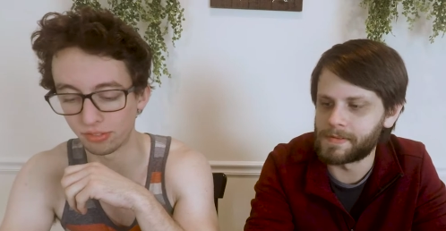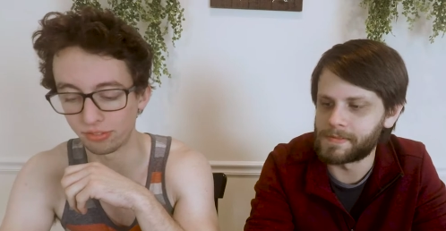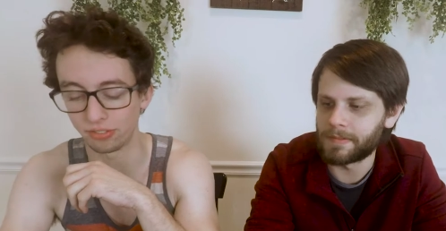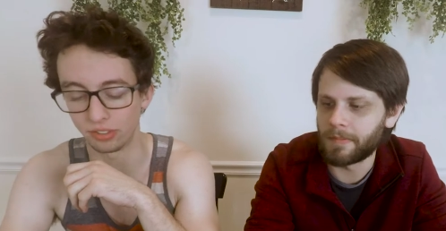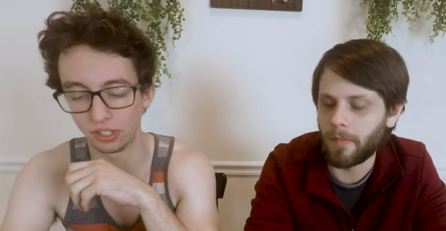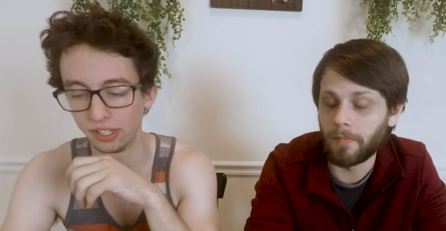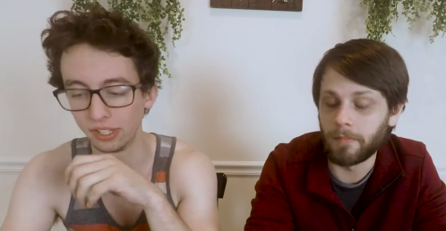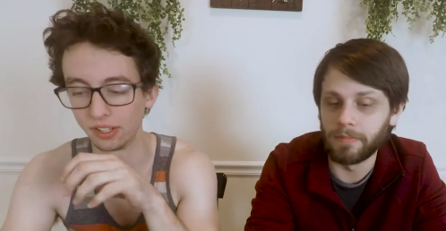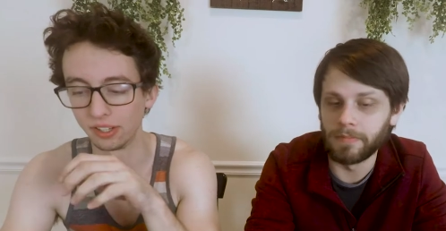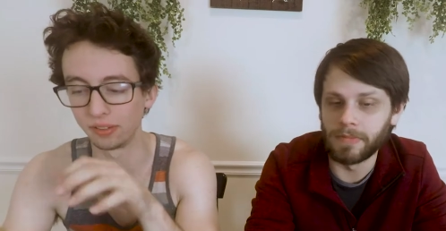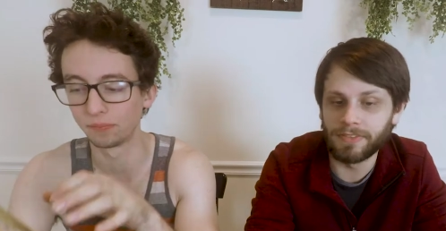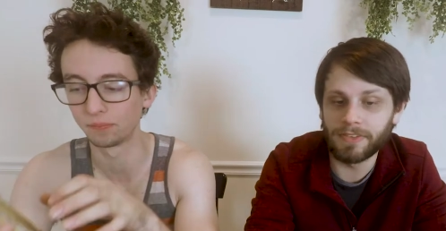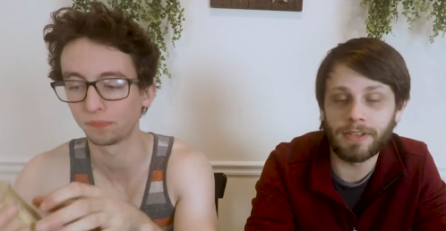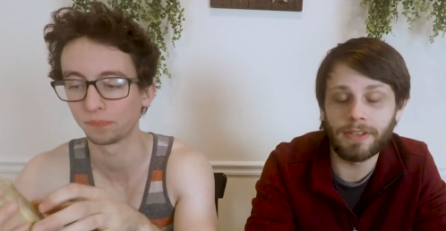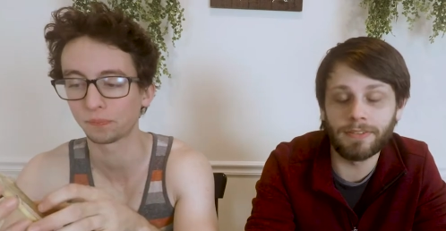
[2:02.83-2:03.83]
Speaker 1: fun. It's
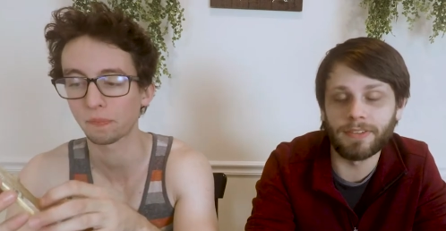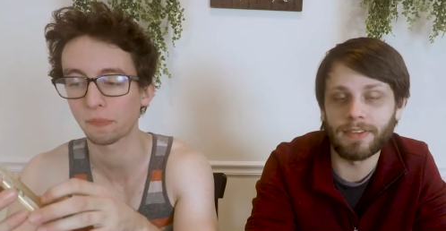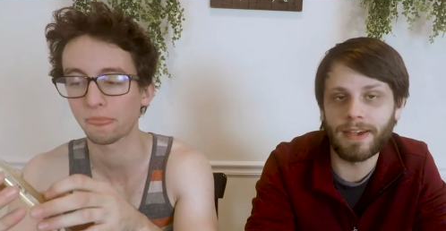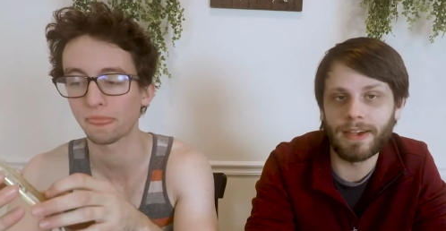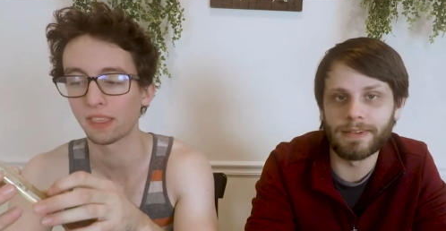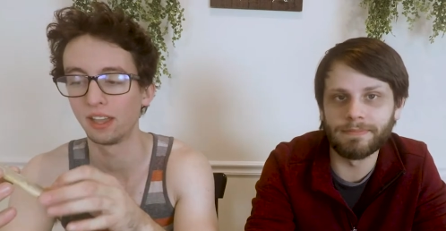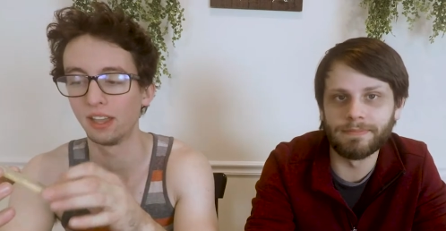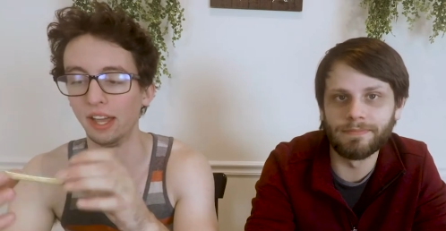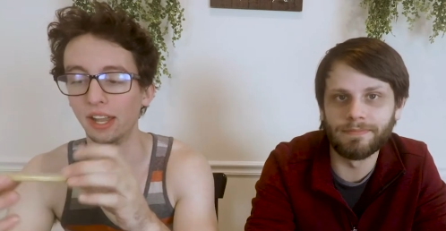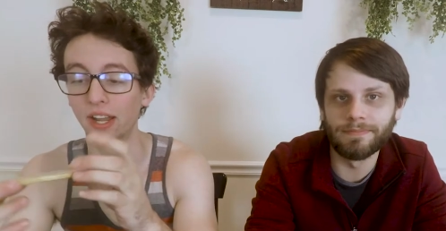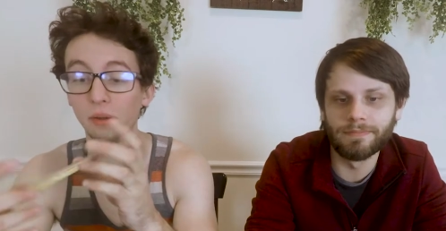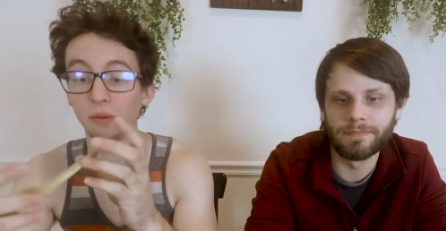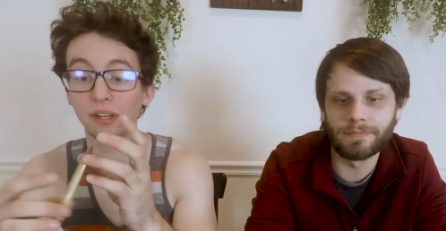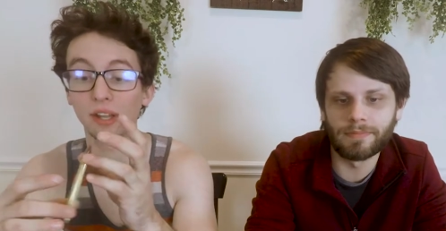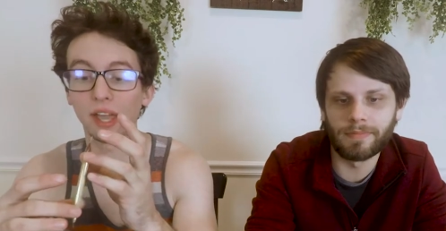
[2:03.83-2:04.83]
a good set. And
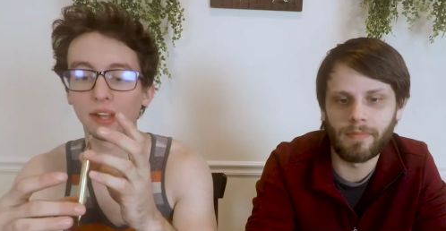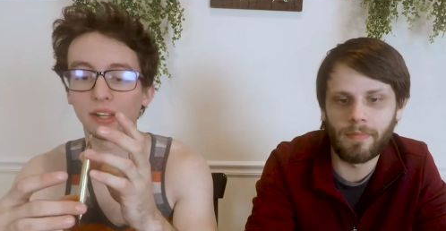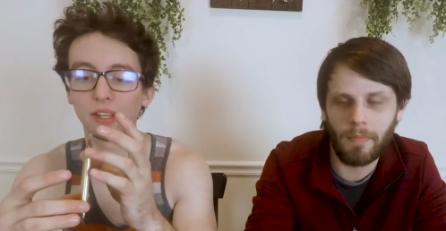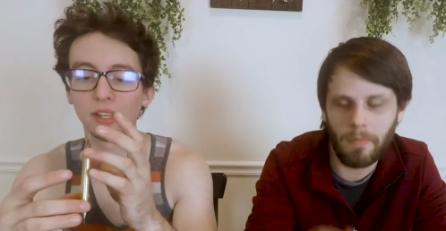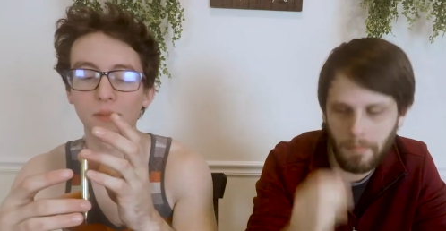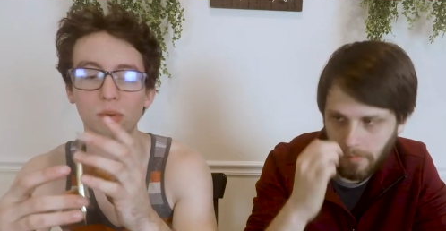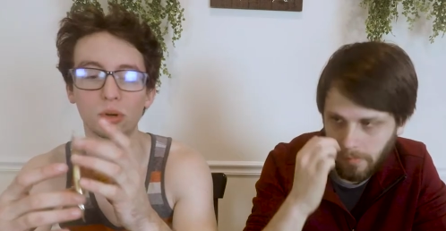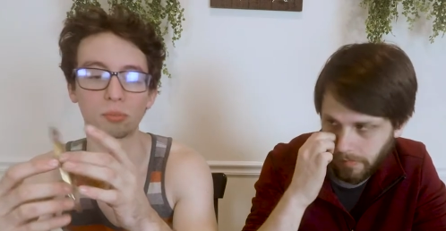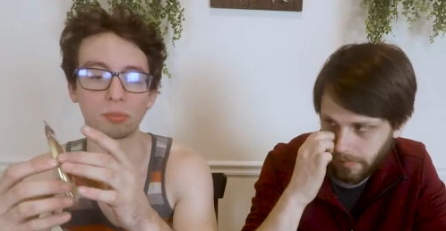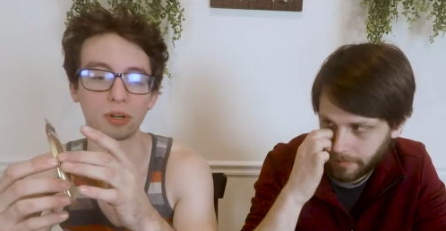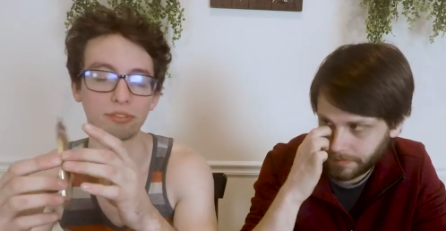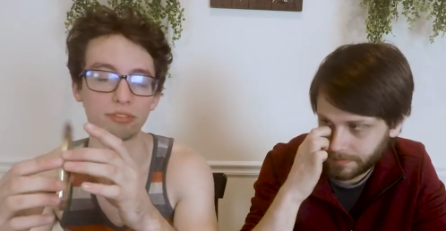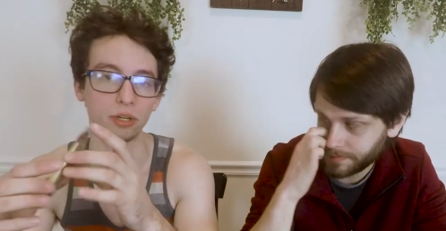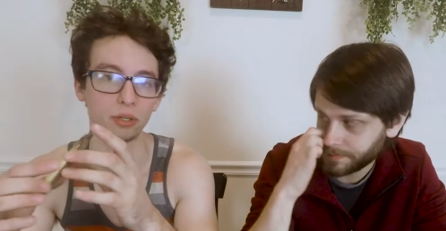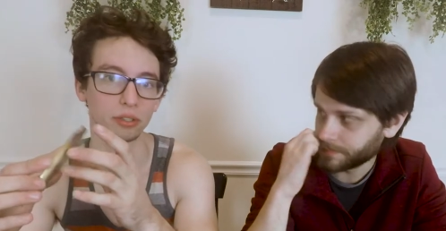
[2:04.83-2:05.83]
I need more
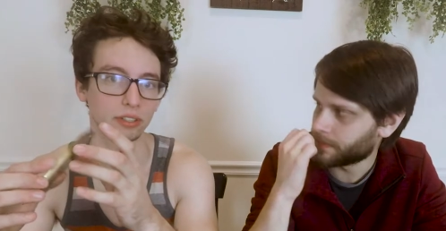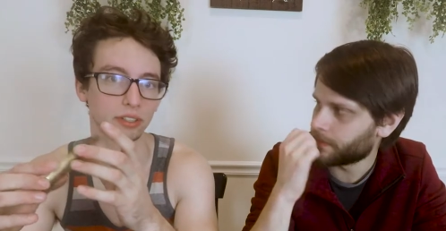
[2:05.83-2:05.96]
Merfolk,